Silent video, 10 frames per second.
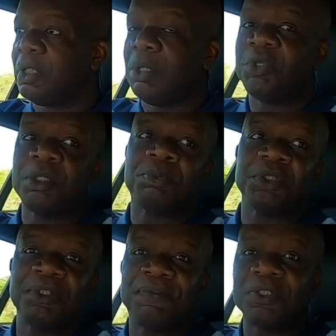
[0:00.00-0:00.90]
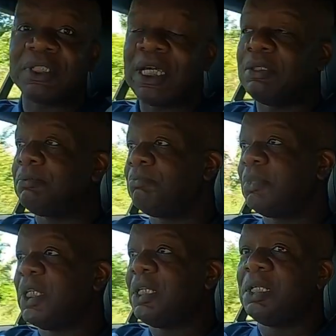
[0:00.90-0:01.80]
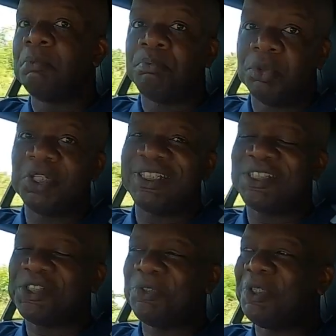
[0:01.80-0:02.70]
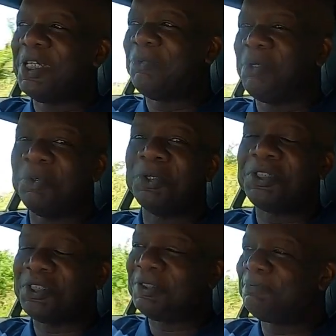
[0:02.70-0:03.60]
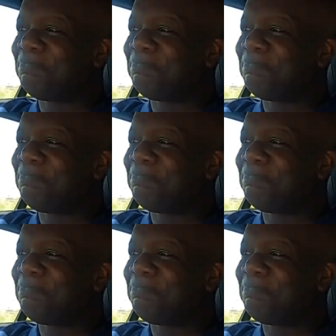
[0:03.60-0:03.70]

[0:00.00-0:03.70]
And when you put your foot down, boy, does she reward you.